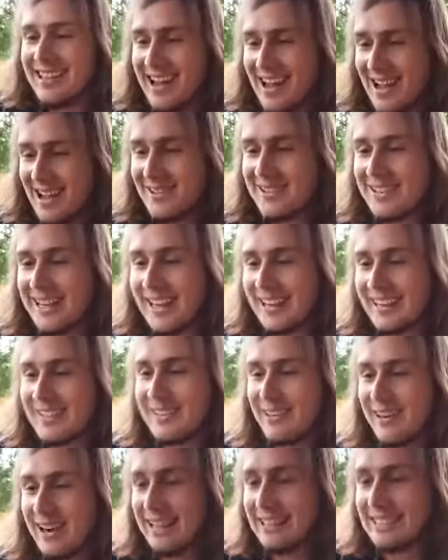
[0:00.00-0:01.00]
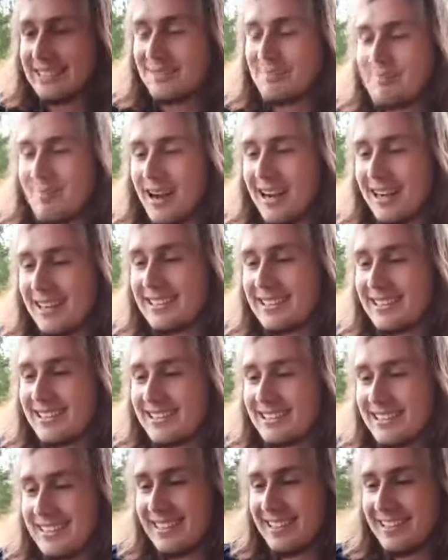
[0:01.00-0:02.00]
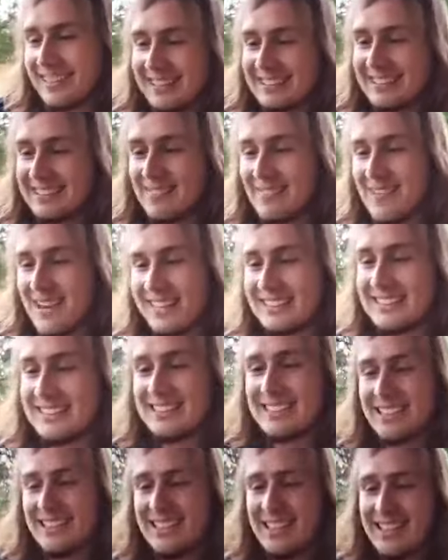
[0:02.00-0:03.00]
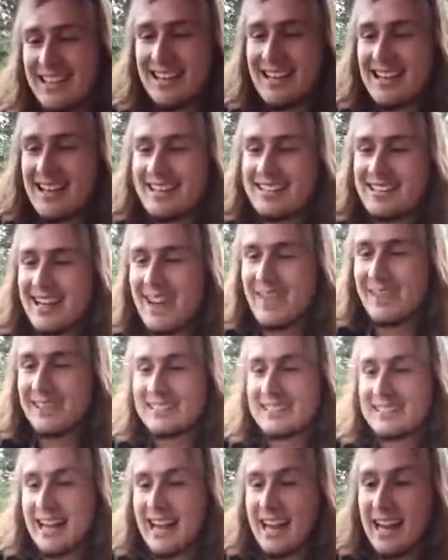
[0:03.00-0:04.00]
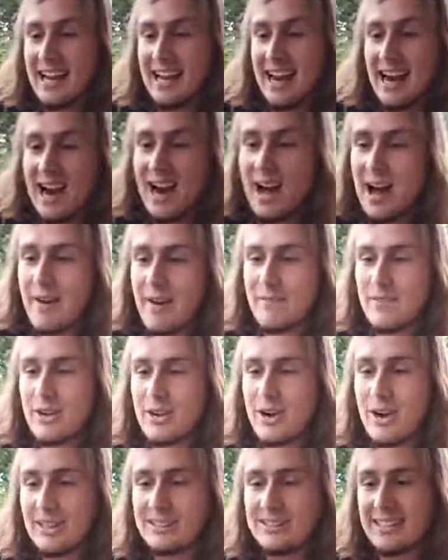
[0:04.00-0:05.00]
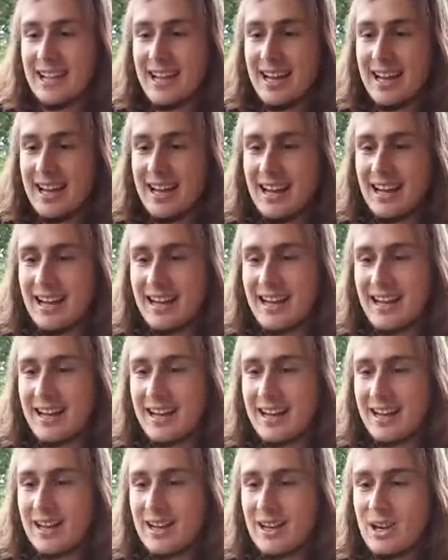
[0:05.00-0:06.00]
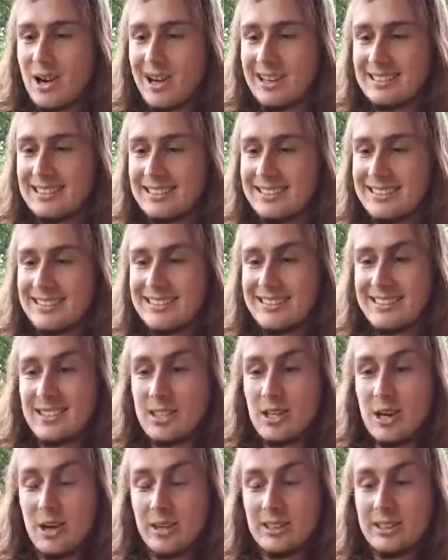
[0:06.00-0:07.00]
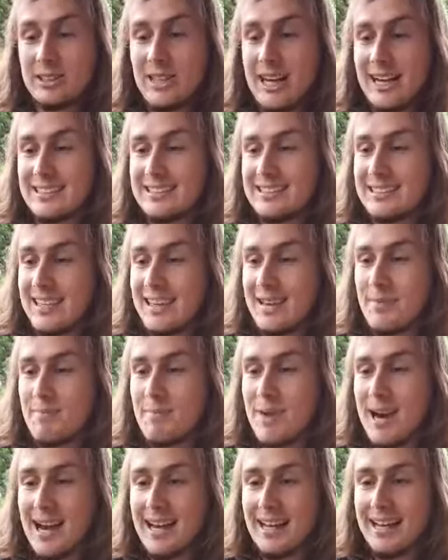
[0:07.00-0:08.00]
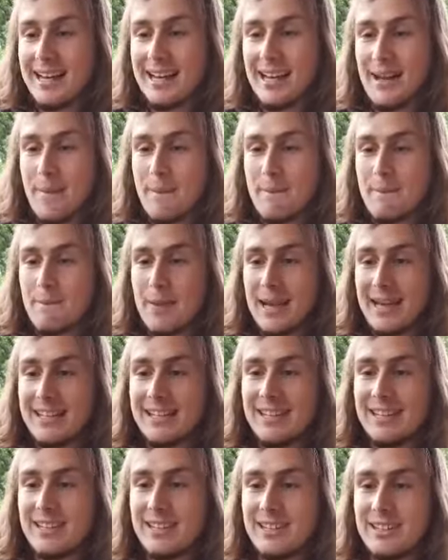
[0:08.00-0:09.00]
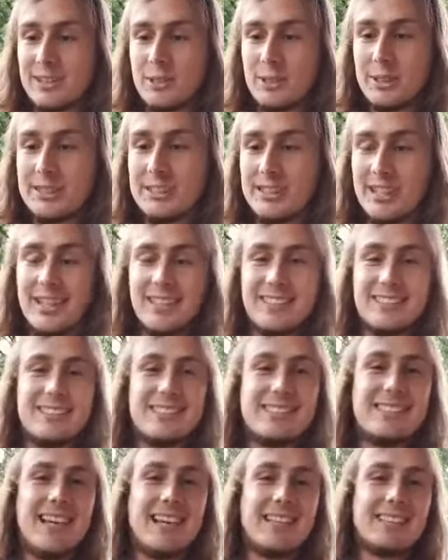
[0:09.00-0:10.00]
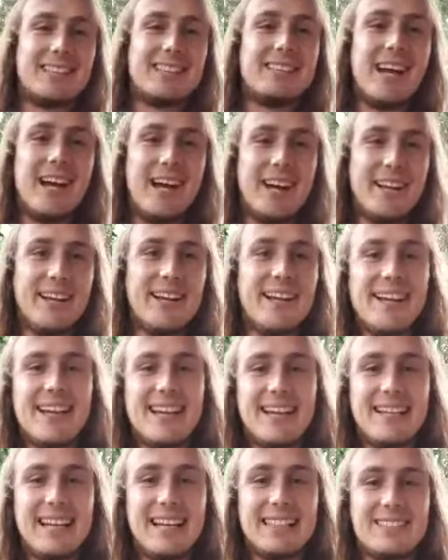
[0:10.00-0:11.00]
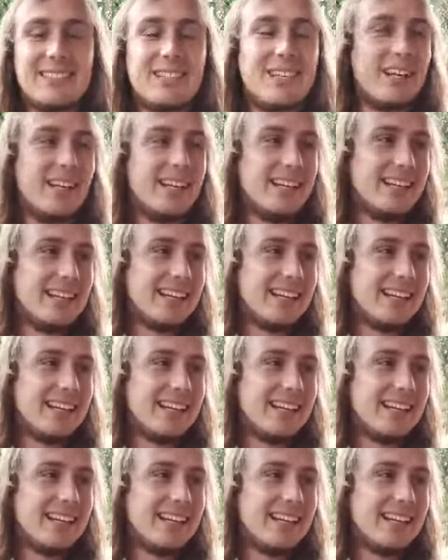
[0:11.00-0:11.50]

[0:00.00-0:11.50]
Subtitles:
Okay, great. Michael, thanks so much. Dario is saying, I've got a contract in mining, making good returns. Thanks, Dario. That's good.